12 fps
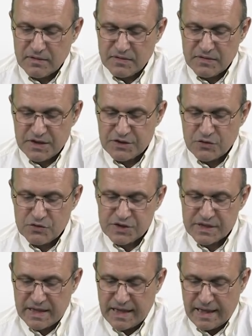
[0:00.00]
this
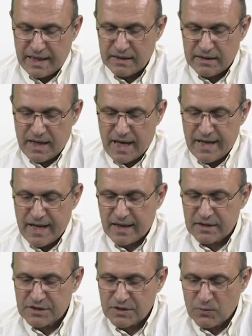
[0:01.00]
constraint
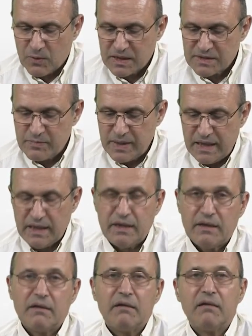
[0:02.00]
ax equals
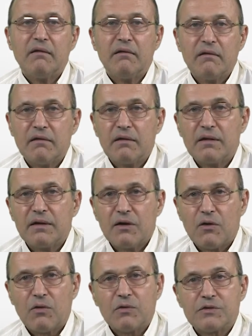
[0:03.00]
b
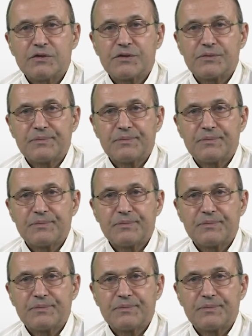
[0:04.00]
holds.